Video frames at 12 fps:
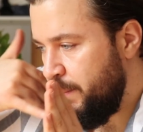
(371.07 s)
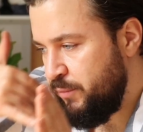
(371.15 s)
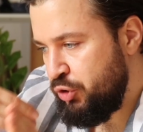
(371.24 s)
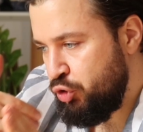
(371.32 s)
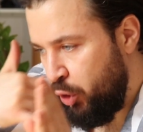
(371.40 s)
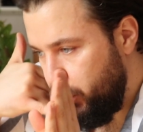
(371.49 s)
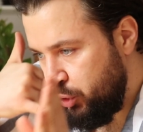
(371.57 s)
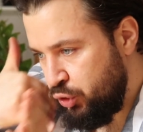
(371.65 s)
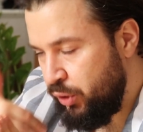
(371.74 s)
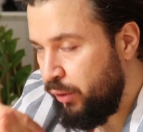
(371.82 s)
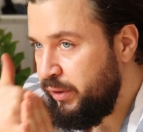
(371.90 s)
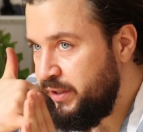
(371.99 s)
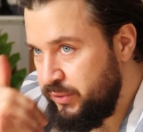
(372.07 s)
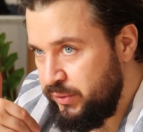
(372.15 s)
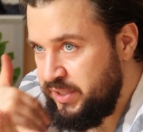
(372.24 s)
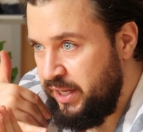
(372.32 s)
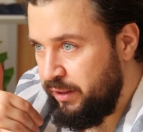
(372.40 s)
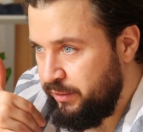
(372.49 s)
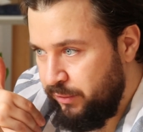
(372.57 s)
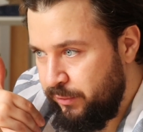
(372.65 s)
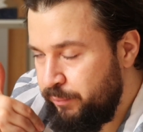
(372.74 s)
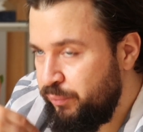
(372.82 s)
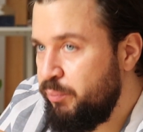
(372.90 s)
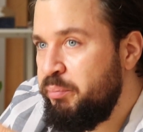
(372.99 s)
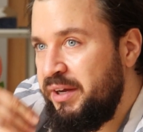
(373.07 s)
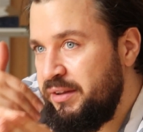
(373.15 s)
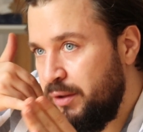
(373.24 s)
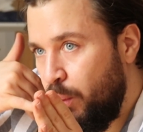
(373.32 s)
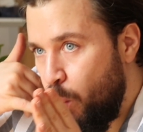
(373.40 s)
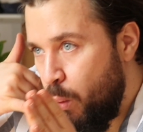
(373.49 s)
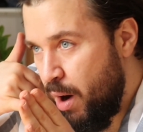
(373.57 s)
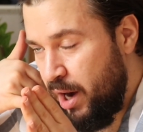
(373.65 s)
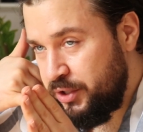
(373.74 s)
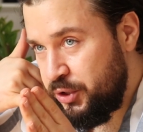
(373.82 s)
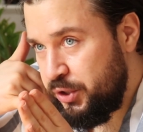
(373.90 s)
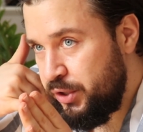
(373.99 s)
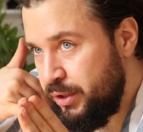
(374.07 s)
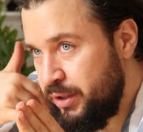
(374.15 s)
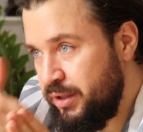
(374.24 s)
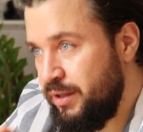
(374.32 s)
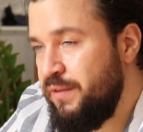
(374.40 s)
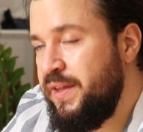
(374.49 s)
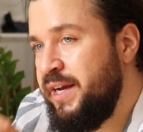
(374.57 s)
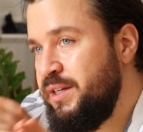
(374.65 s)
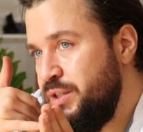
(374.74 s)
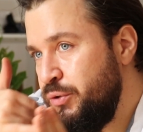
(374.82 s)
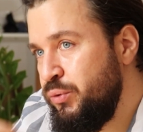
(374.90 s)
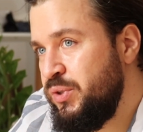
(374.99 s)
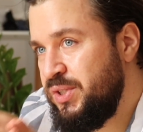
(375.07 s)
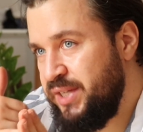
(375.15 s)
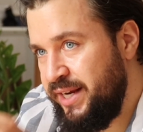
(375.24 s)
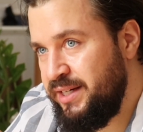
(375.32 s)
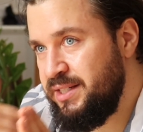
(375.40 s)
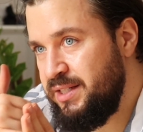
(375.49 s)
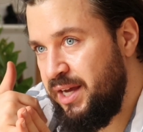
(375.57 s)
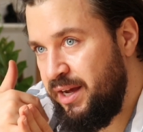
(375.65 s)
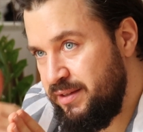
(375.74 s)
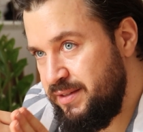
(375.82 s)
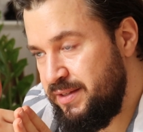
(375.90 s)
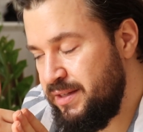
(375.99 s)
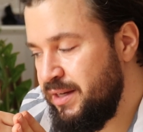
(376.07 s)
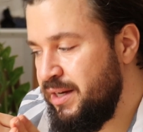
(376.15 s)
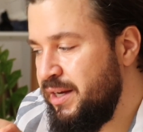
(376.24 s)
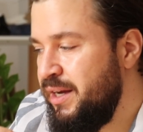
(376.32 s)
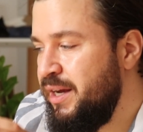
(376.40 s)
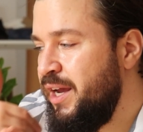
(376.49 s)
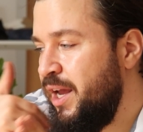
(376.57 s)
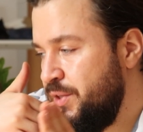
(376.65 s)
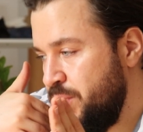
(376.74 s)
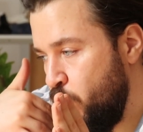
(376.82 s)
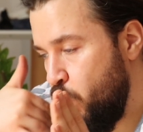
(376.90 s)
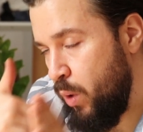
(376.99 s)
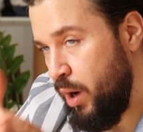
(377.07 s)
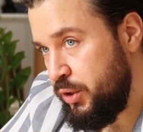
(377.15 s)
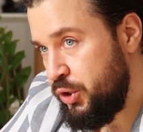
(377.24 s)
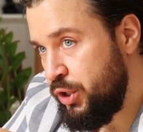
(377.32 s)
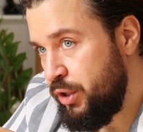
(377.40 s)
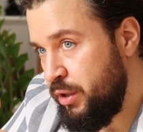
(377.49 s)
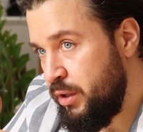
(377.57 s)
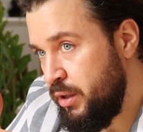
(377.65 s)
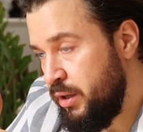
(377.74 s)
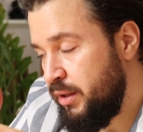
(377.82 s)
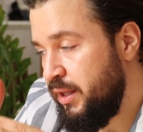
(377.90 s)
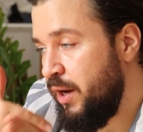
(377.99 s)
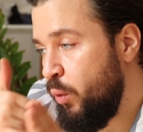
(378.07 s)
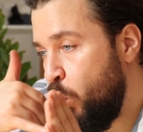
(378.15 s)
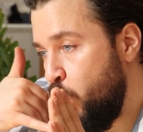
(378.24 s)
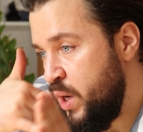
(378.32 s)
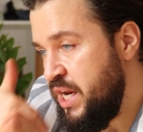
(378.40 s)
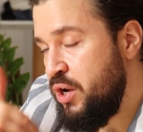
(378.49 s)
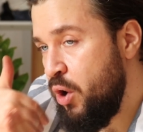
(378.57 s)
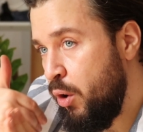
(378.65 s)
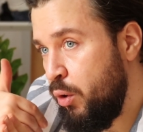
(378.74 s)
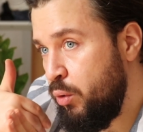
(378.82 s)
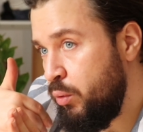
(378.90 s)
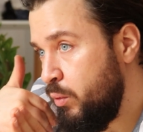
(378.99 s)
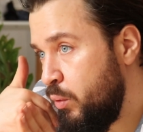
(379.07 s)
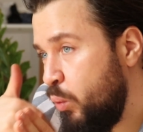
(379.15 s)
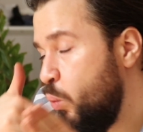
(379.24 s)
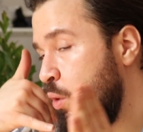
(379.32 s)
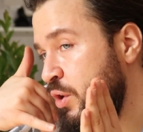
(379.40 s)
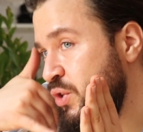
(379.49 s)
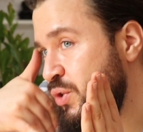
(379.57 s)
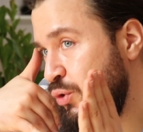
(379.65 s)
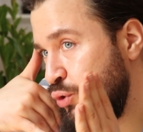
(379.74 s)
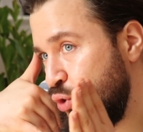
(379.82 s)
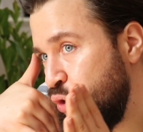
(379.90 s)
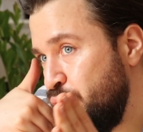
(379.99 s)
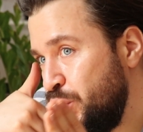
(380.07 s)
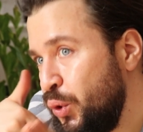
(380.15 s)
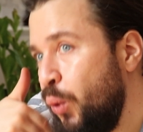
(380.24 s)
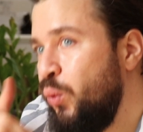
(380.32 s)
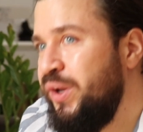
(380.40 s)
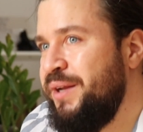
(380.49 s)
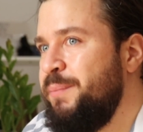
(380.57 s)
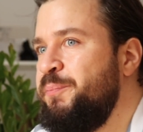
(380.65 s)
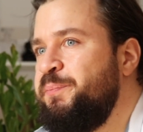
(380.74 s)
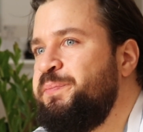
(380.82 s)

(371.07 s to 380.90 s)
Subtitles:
I'm so sorry to tell you, but the watch that you sent us is a watch that we know was stolen.